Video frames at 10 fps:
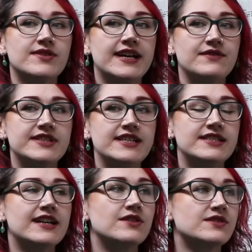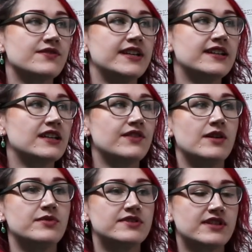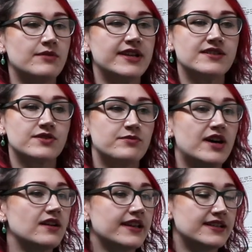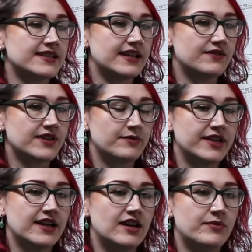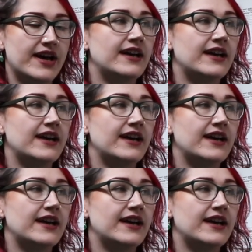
so I have details of any kind of upcoming sort of markets I have coming up